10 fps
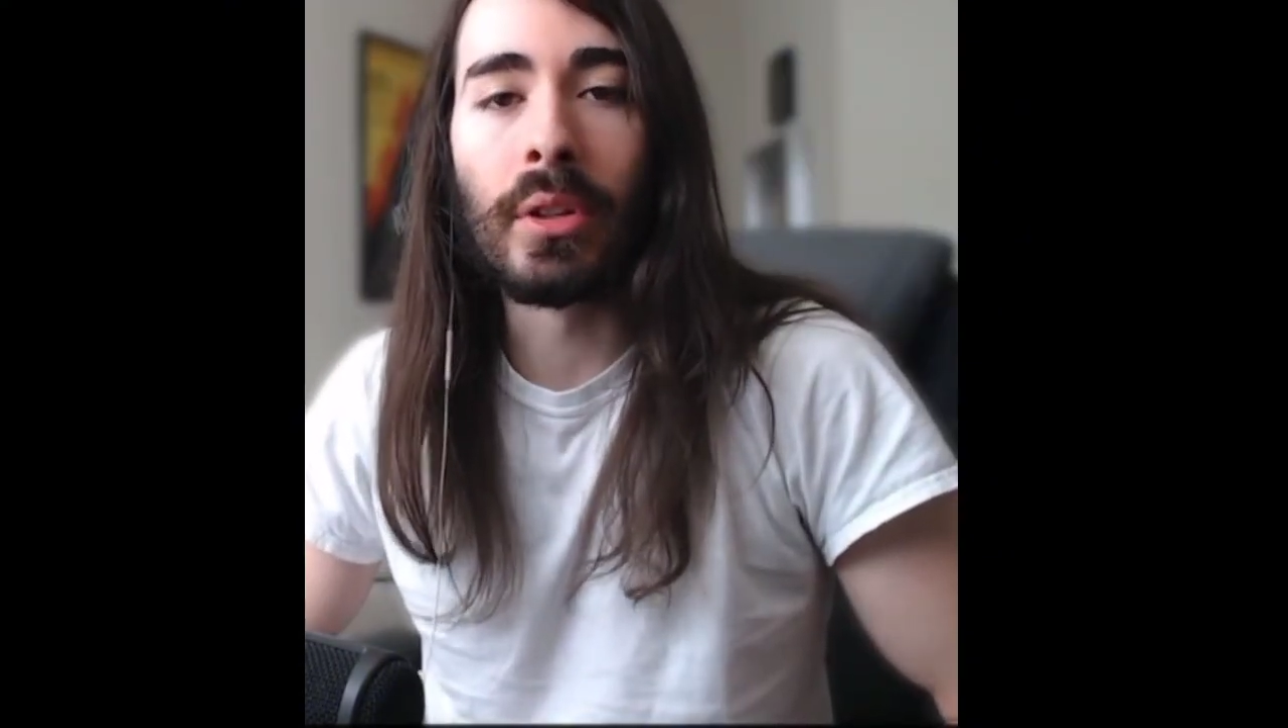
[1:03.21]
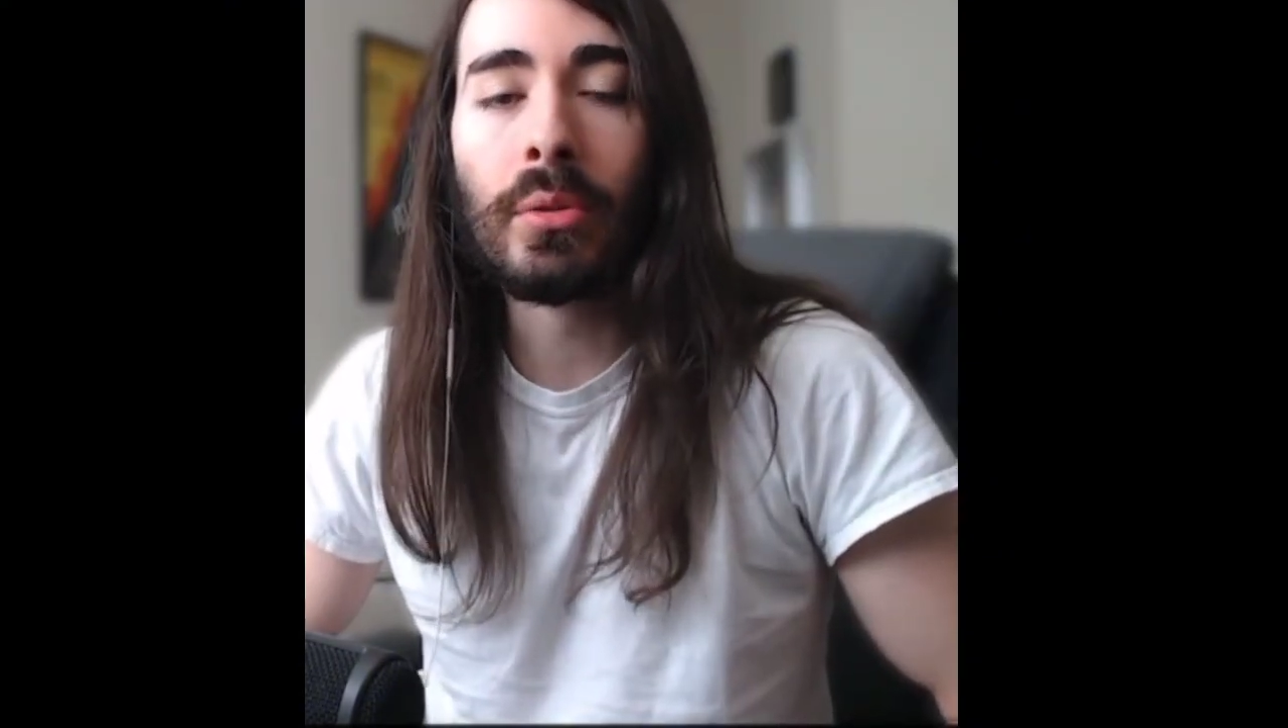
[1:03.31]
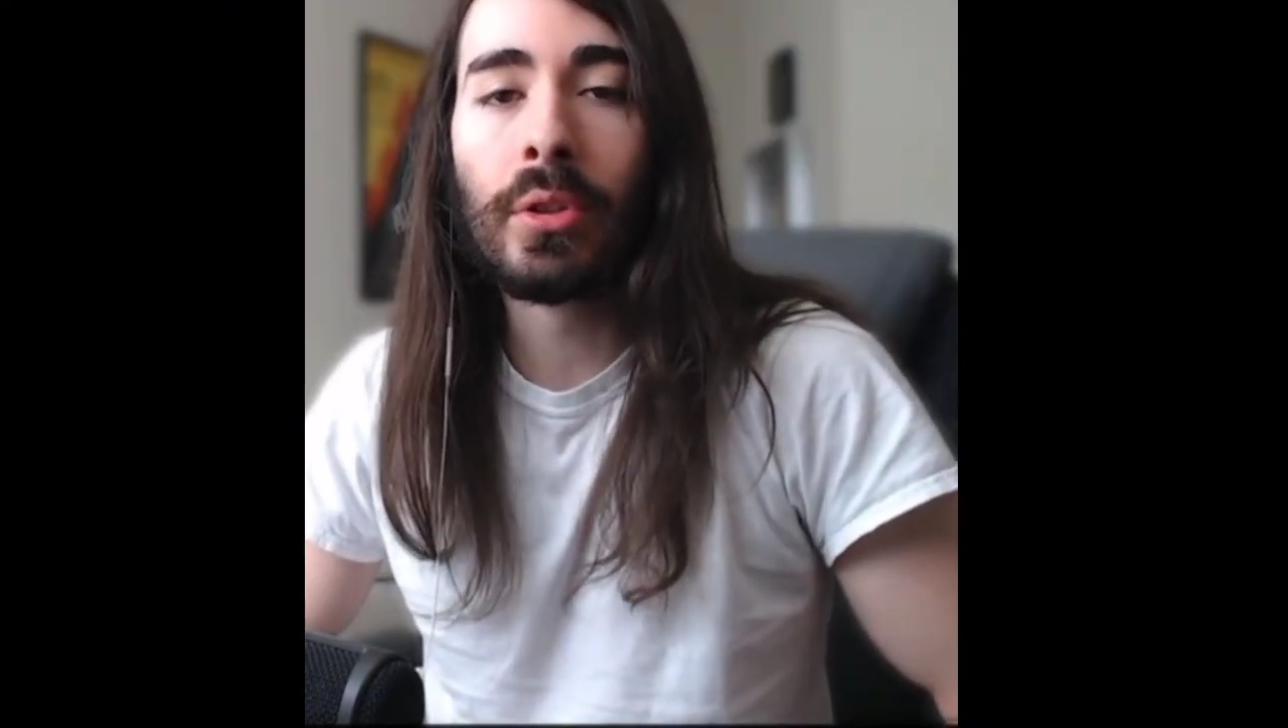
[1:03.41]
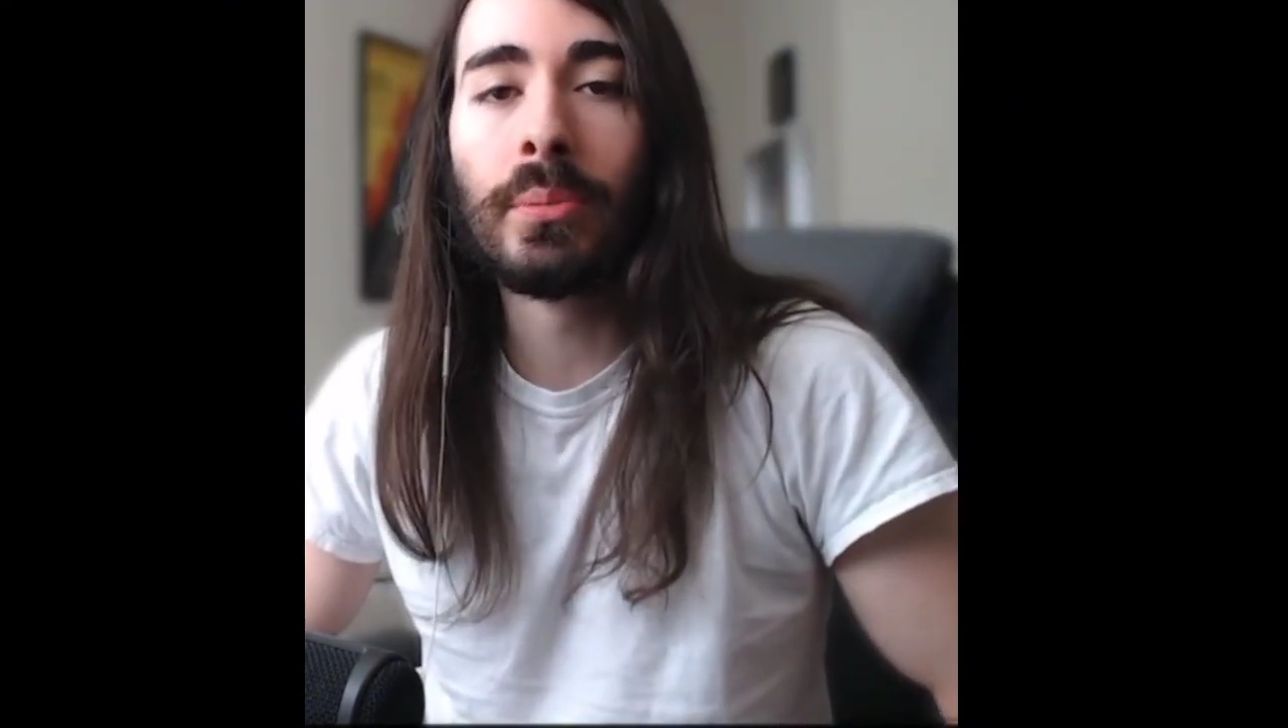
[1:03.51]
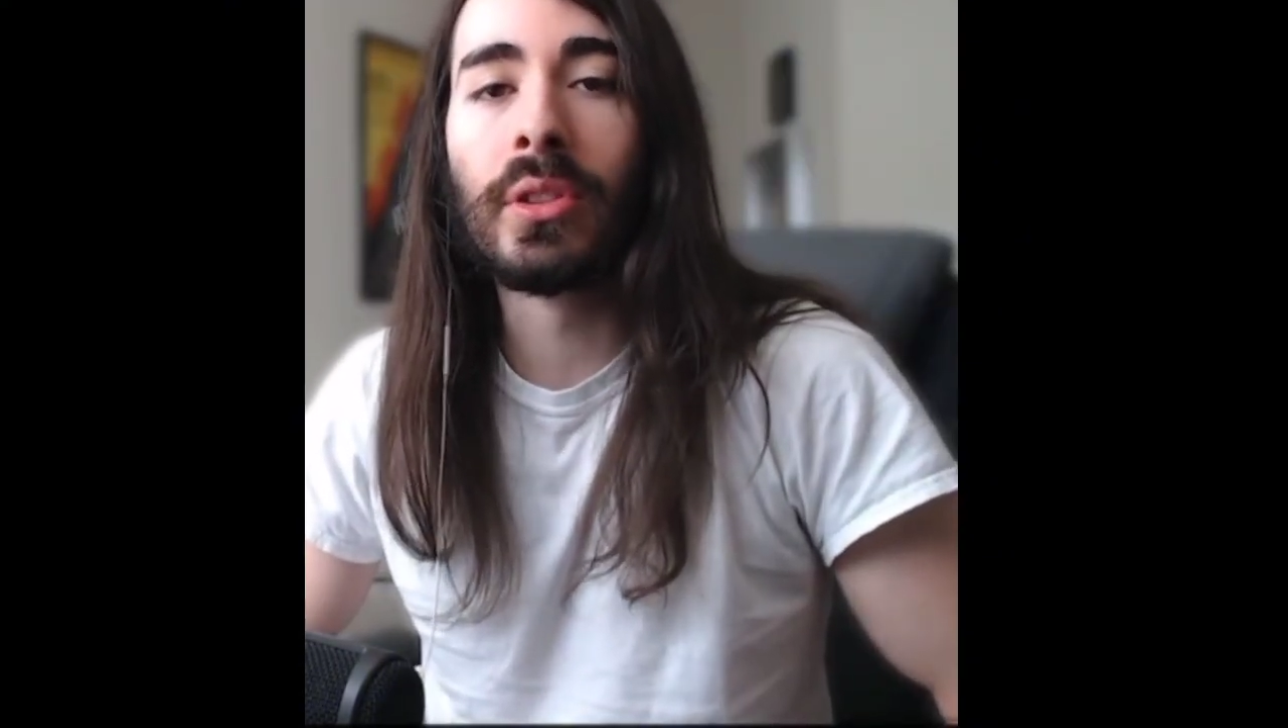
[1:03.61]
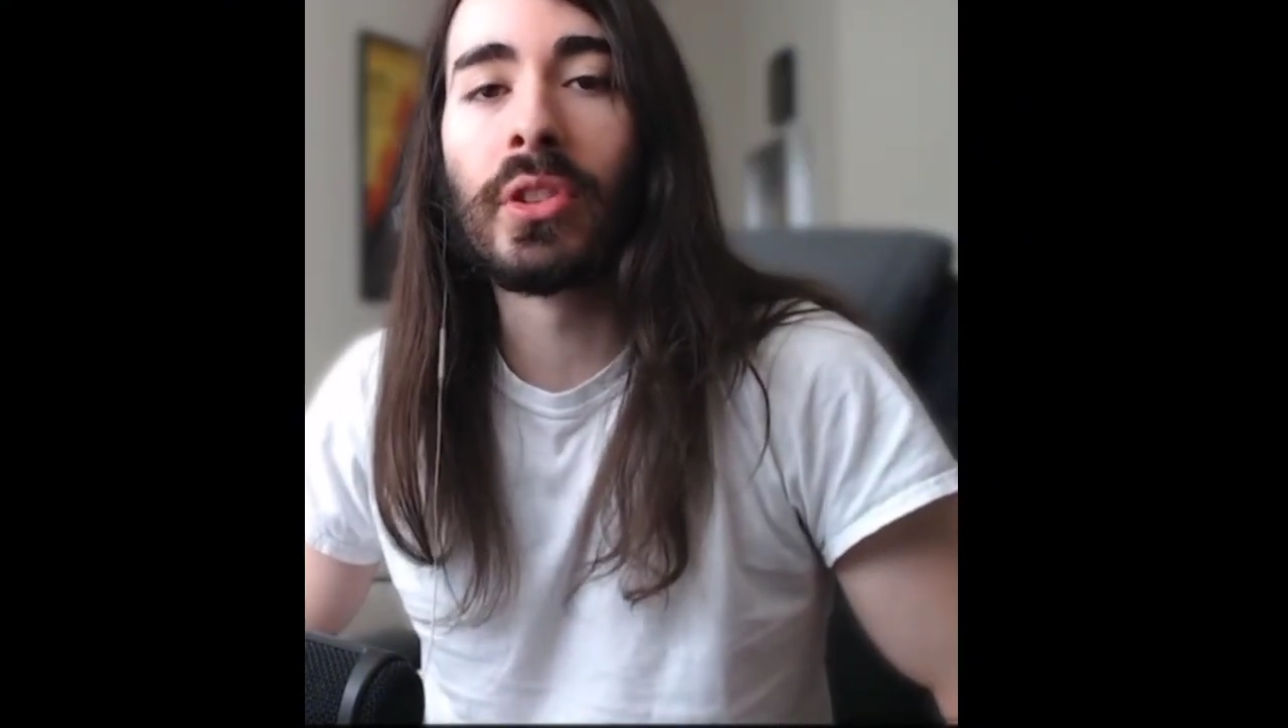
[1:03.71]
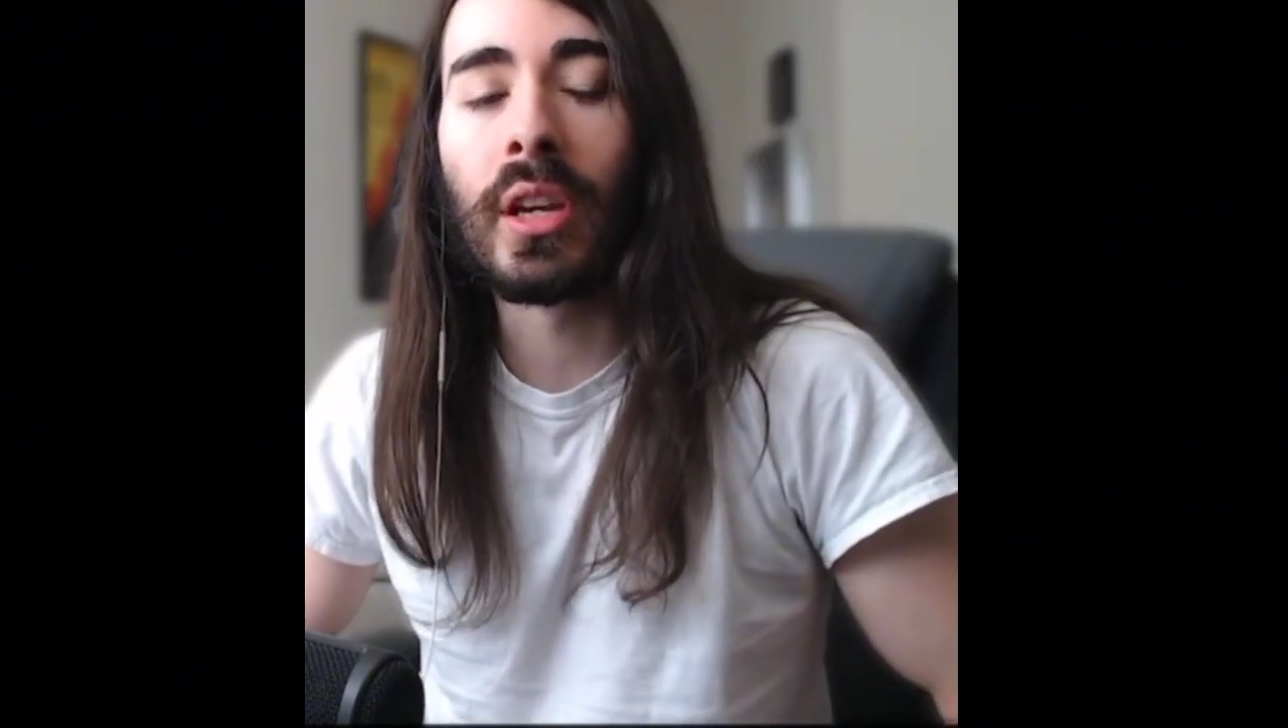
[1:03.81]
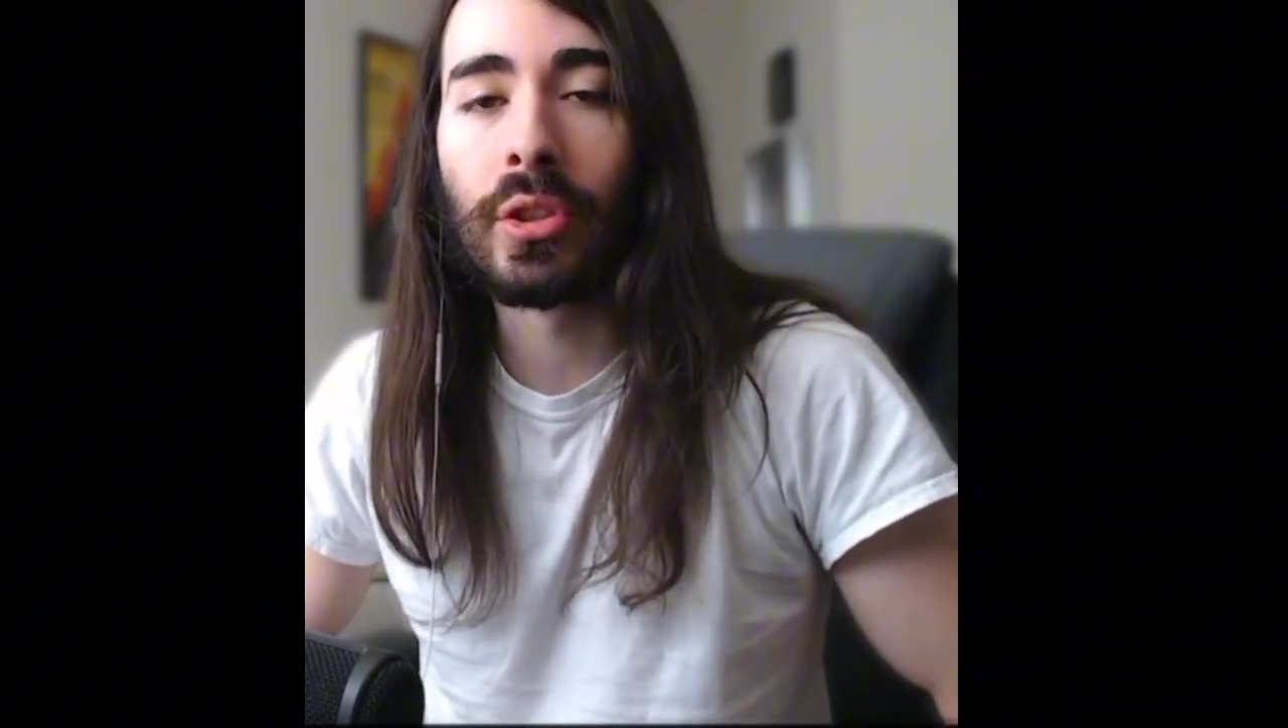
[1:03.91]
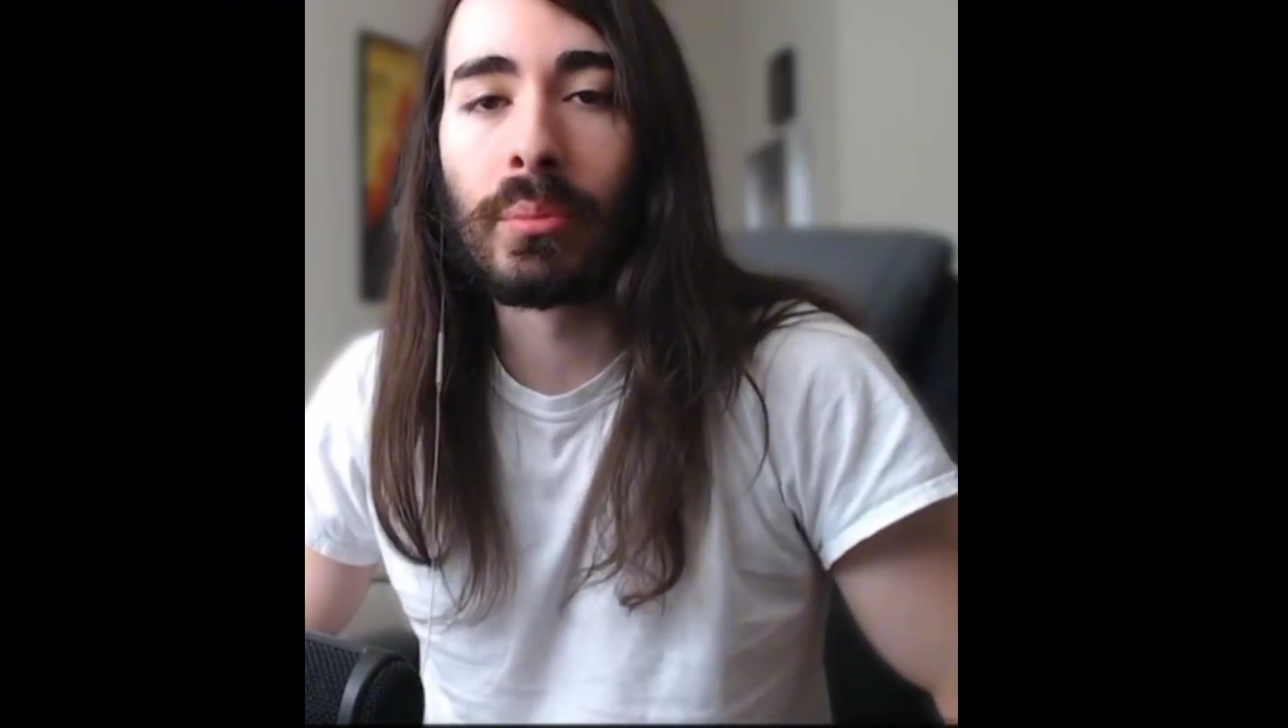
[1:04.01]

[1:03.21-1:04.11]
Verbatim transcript: YouTube sensation